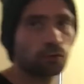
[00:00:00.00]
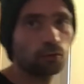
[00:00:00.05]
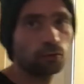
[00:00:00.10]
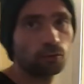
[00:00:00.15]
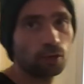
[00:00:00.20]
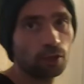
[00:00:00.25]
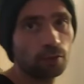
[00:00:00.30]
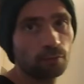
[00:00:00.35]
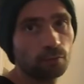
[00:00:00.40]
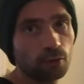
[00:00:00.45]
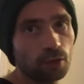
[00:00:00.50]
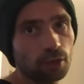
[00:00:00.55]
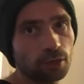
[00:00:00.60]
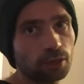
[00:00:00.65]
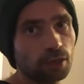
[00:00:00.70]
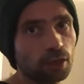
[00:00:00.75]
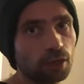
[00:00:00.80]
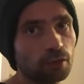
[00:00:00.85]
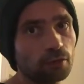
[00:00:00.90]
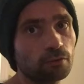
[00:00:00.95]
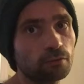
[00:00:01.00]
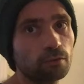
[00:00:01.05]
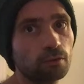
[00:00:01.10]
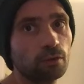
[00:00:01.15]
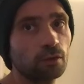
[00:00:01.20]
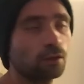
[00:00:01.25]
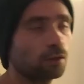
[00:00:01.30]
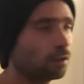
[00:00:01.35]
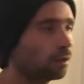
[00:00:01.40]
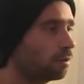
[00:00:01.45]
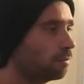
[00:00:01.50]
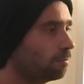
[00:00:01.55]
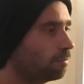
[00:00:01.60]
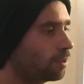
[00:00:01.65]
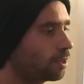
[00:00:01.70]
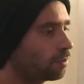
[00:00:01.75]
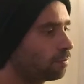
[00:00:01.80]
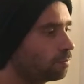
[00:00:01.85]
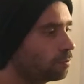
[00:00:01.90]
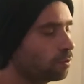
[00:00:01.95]
good arm workout,
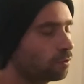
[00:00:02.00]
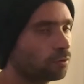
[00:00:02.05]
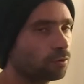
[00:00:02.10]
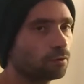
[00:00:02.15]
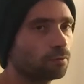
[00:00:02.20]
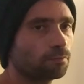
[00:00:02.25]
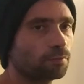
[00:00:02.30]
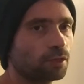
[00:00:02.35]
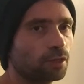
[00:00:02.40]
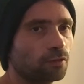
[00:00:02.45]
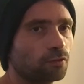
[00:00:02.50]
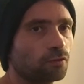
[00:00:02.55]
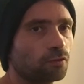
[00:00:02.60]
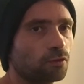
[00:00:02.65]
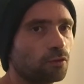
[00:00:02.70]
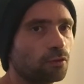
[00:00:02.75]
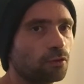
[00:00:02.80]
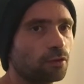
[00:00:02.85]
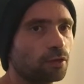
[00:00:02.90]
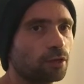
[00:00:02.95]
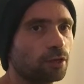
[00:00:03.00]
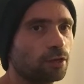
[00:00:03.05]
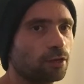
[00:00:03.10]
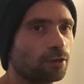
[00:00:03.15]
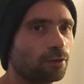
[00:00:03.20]
but it's not